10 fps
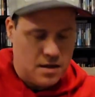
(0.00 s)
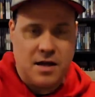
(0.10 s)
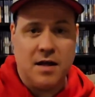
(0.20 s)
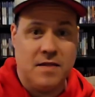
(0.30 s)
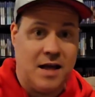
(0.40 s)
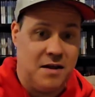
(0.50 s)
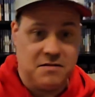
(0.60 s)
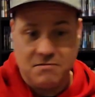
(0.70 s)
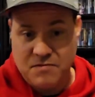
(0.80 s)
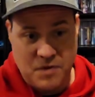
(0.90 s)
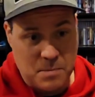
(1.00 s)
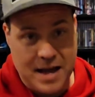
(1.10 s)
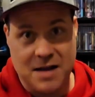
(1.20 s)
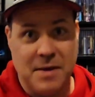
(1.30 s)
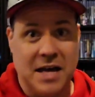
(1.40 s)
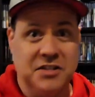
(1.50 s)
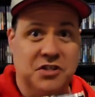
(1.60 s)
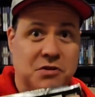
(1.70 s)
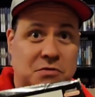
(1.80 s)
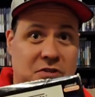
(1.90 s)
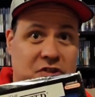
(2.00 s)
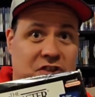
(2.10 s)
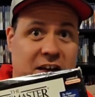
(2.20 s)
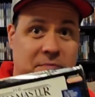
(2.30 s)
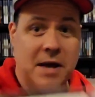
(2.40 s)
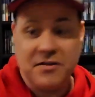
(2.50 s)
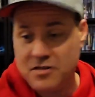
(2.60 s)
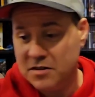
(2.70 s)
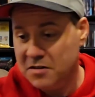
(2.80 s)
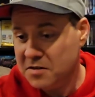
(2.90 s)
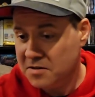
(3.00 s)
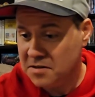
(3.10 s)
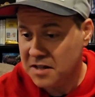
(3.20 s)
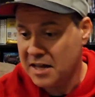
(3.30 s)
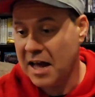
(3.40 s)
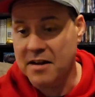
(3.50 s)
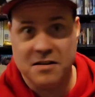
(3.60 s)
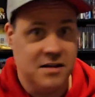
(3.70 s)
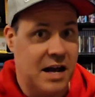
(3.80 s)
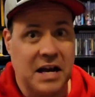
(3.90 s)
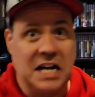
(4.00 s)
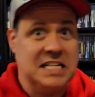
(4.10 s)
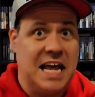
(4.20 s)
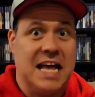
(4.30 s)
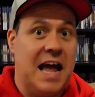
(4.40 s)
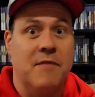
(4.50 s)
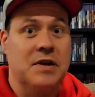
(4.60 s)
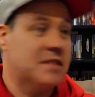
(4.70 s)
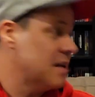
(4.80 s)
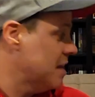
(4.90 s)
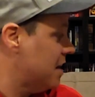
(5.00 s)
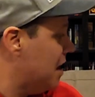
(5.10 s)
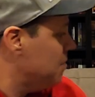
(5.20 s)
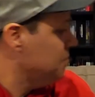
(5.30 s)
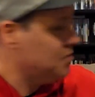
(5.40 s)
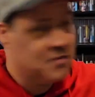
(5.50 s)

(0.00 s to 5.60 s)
And then from Mega Man to the Chess Master, again, you kind of got to take everything that comes.